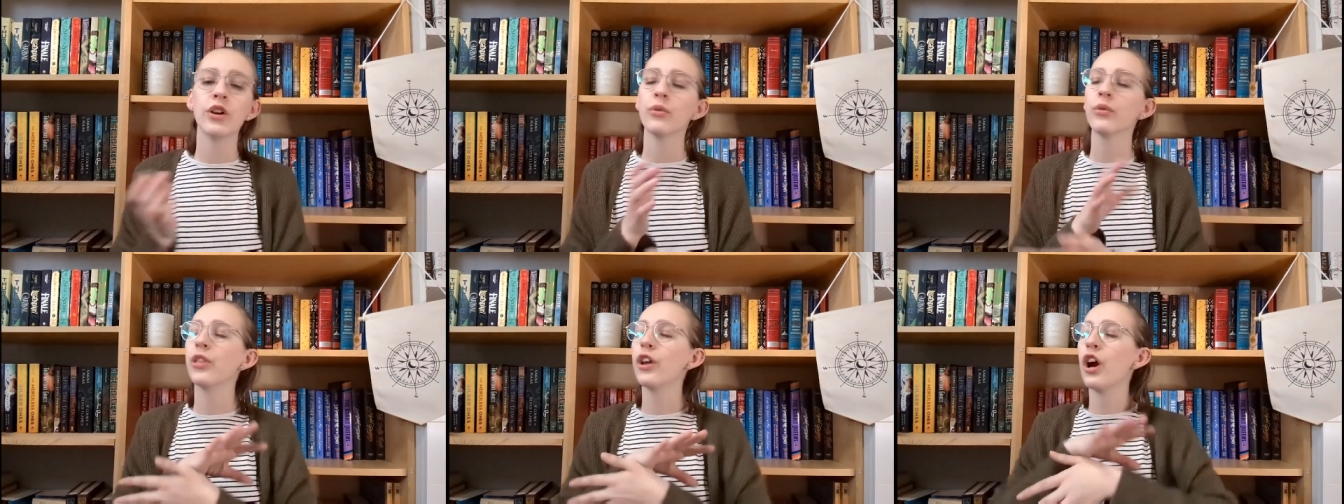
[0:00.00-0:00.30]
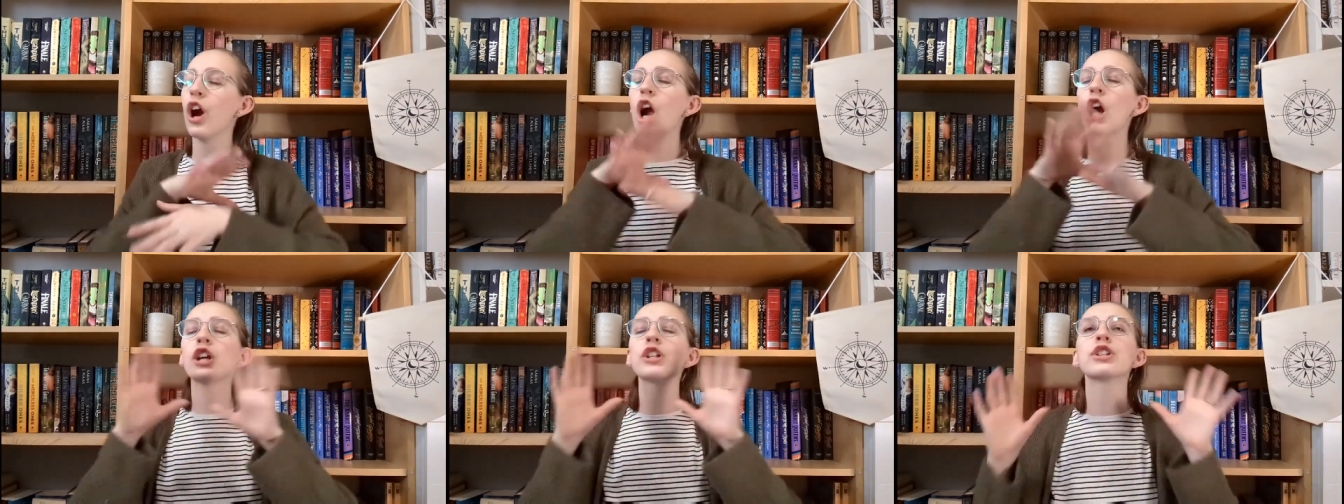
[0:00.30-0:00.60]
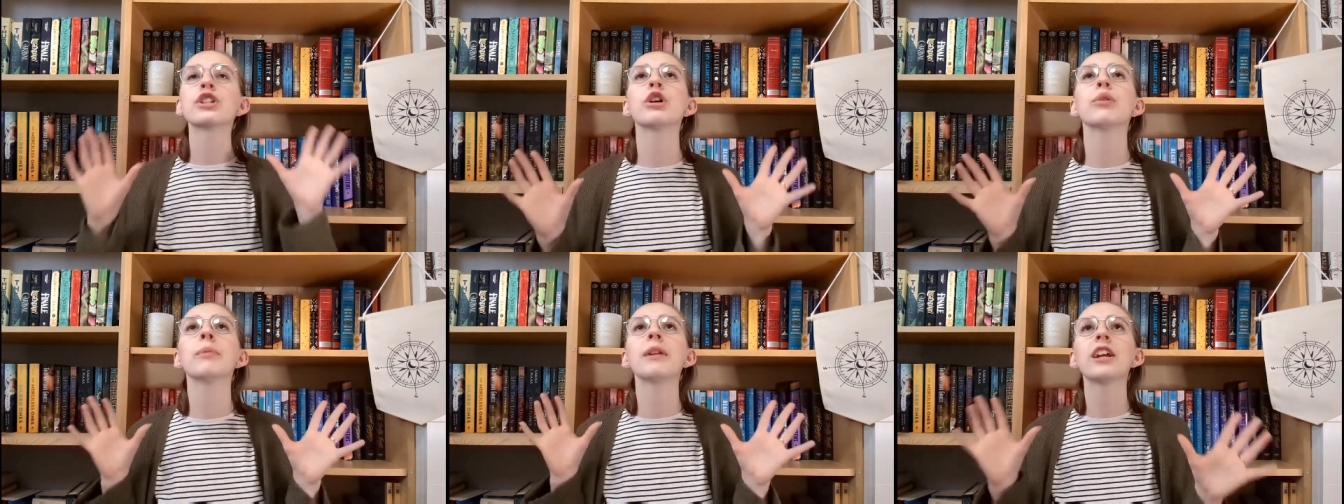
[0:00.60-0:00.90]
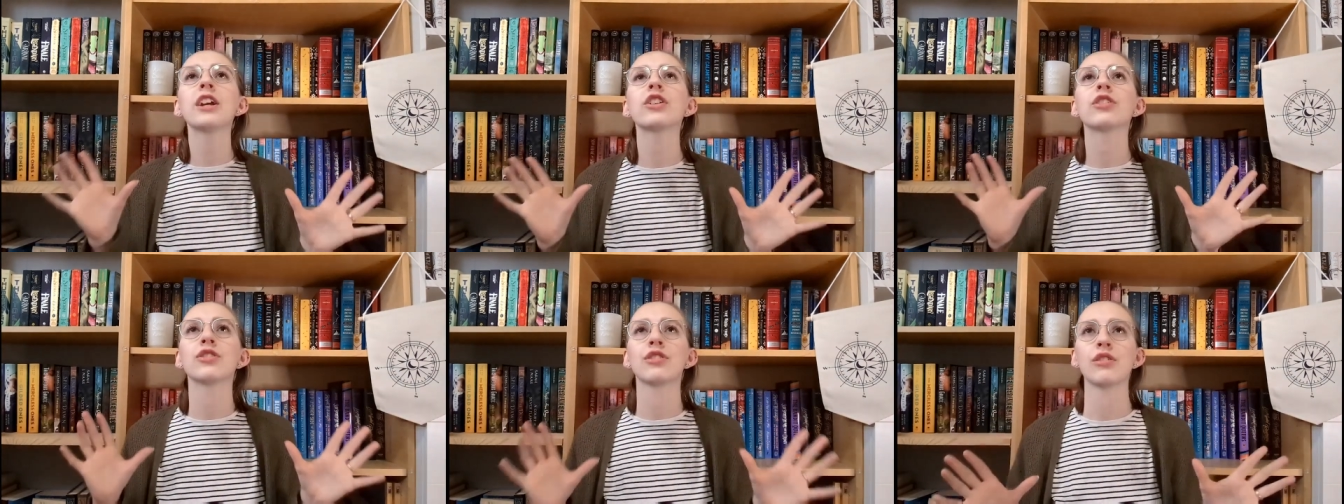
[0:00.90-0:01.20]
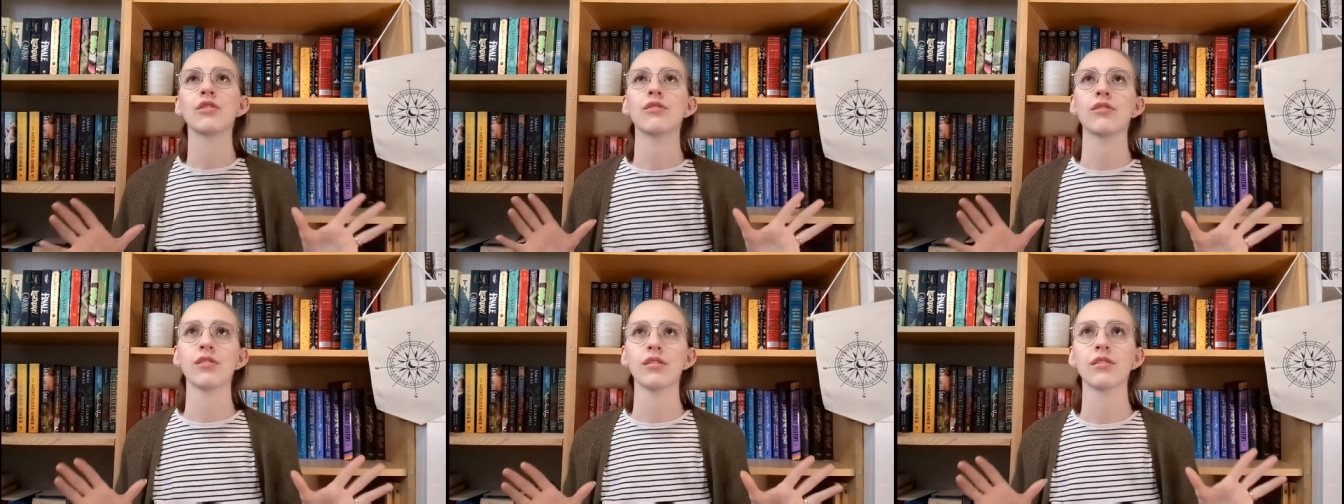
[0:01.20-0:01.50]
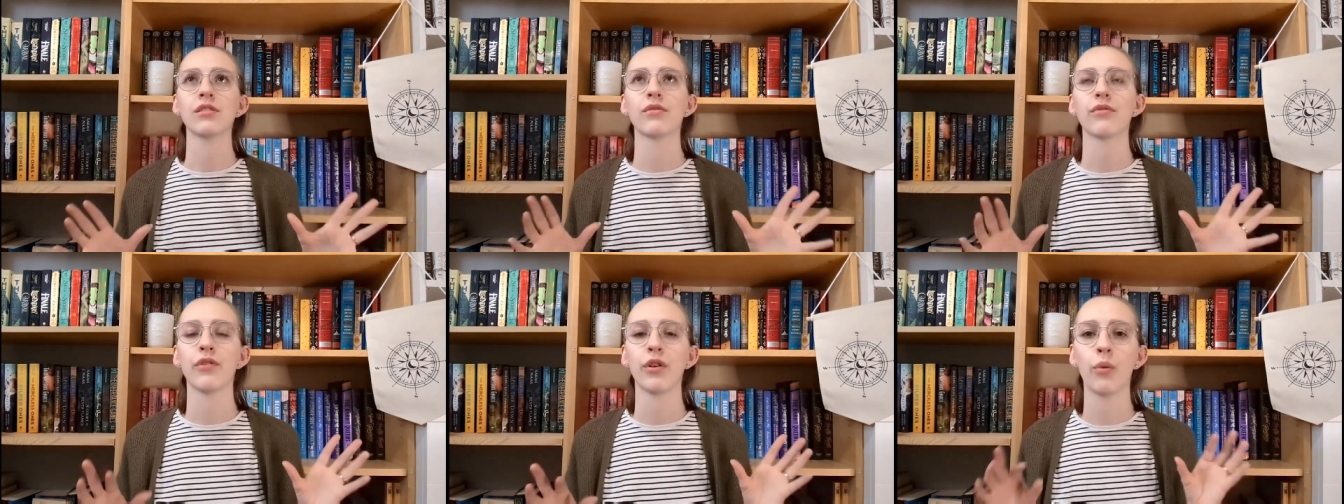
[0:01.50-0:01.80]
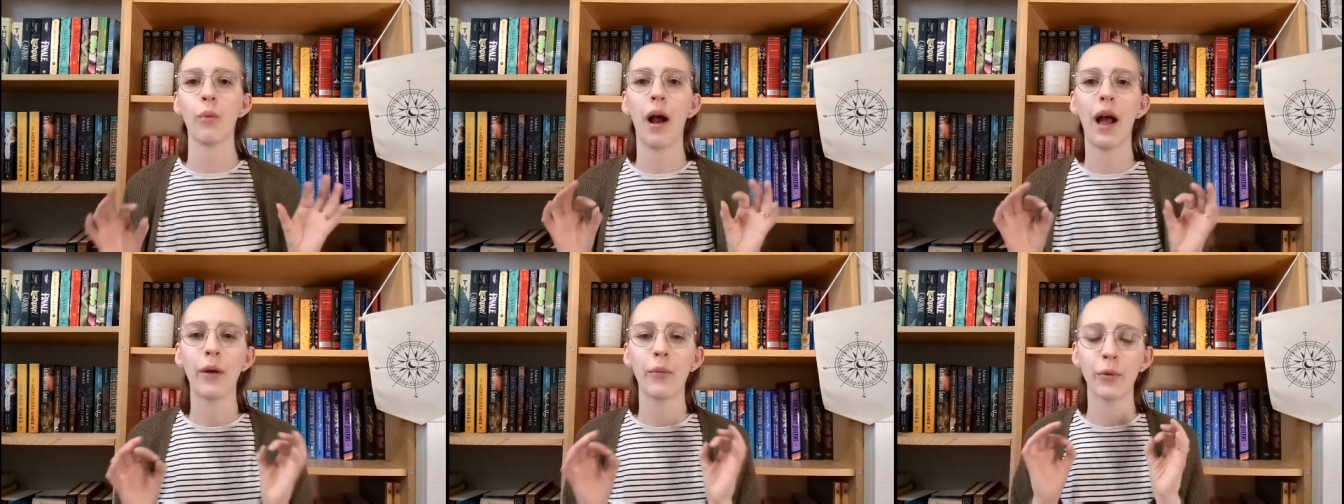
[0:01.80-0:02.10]
there are so many excuses for
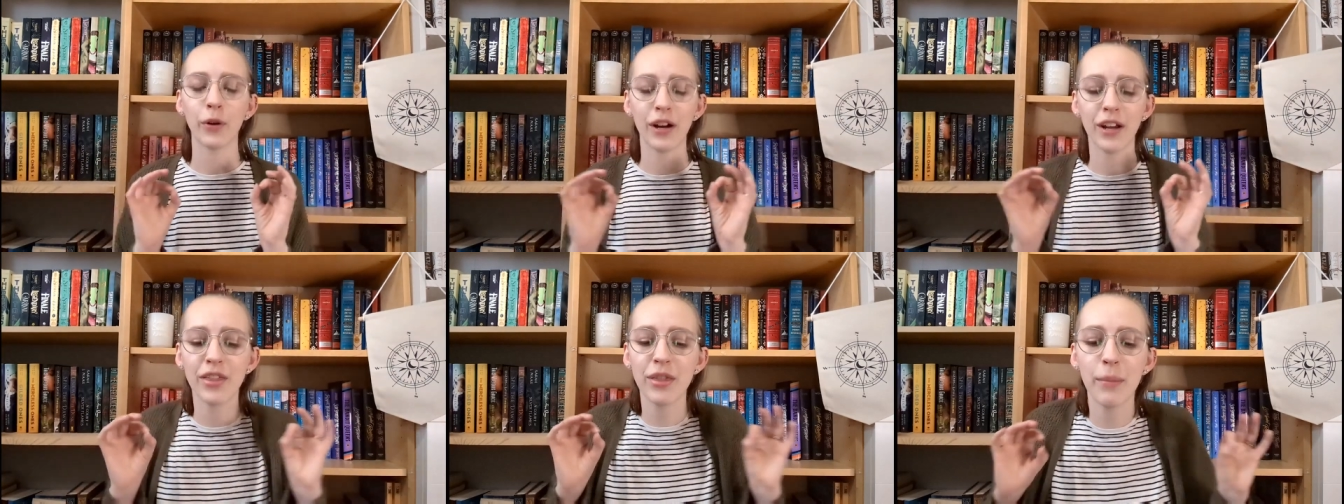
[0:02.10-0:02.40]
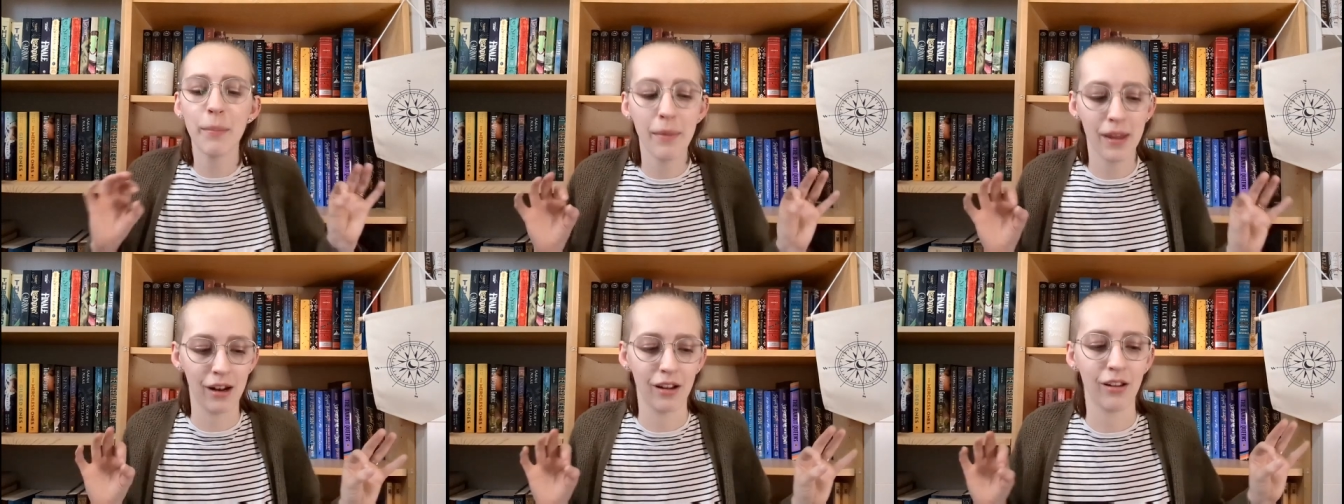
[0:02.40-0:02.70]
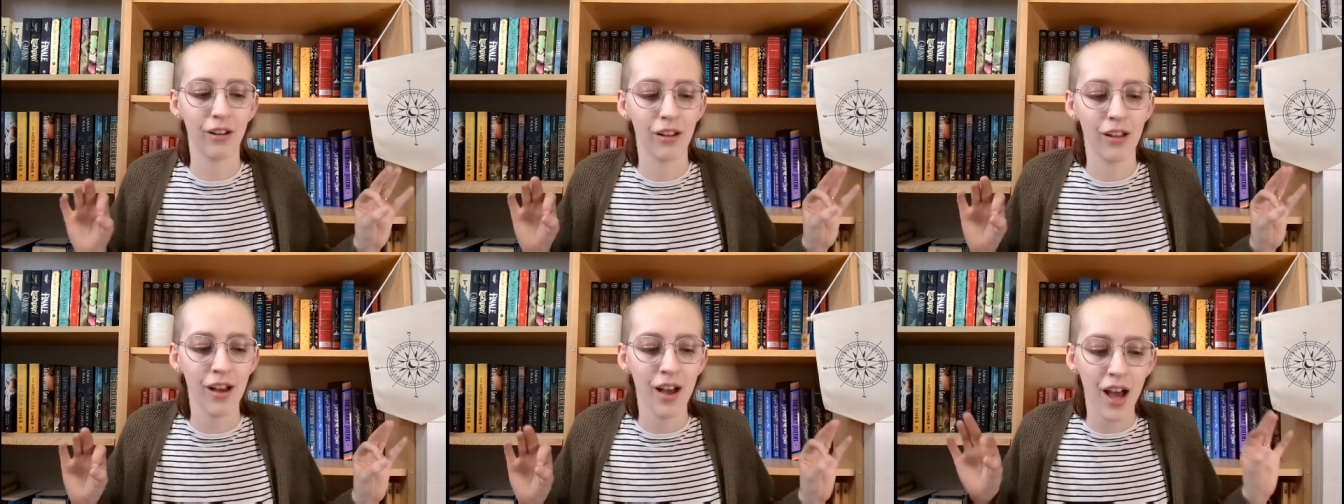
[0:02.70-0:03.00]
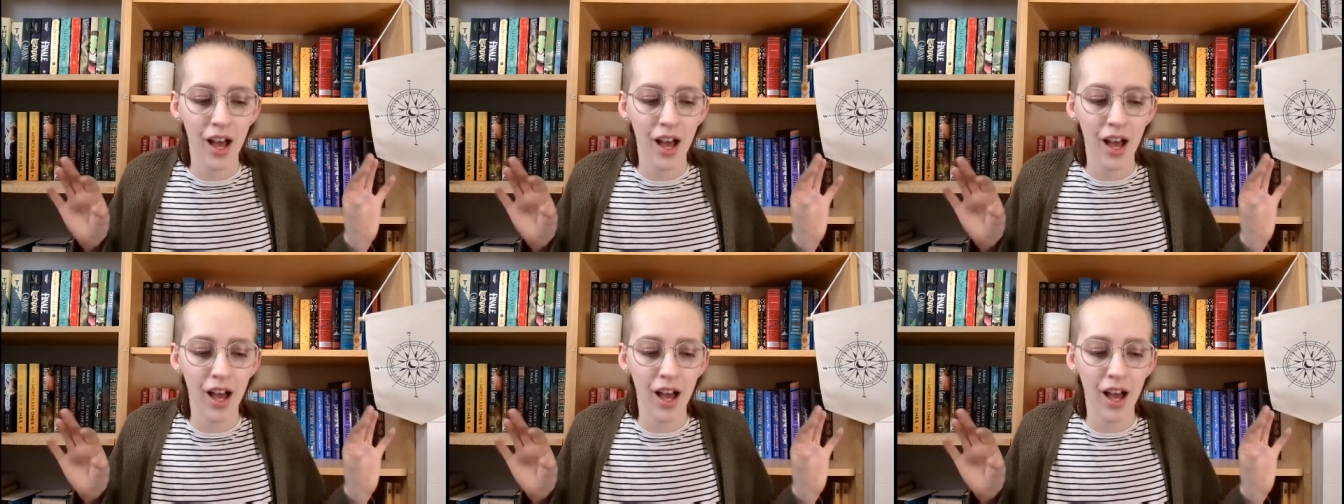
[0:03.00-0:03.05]
why we're in the middle